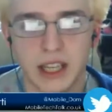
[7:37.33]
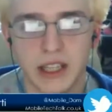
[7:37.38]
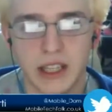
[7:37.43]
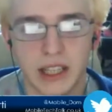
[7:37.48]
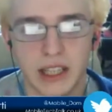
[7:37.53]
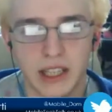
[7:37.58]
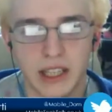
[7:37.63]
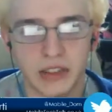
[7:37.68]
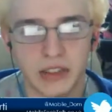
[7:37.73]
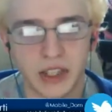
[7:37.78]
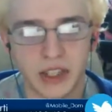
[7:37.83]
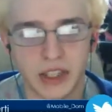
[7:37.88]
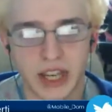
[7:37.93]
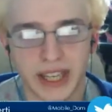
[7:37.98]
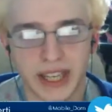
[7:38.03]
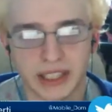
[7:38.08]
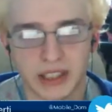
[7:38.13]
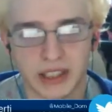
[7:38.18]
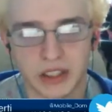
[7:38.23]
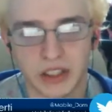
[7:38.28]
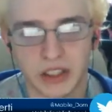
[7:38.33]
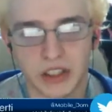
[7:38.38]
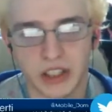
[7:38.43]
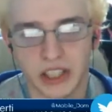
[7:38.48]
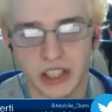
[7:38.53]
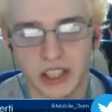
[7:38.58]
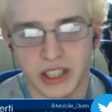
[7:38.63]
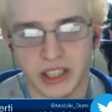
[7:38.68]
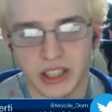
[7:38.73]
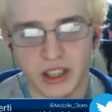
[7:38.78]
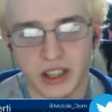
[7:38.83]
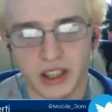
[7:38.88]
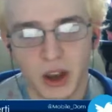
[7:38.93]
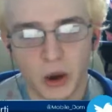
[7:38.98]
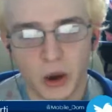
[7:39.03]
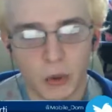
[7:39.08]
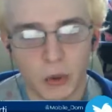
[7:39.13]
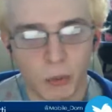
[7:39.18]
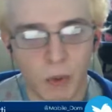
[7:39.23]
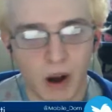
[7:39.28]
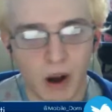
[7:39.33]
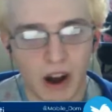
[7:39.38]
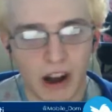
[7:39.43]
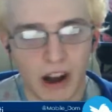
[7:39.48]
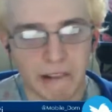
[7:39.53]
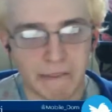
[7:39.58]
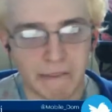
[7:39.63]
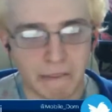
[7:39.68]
into technology what a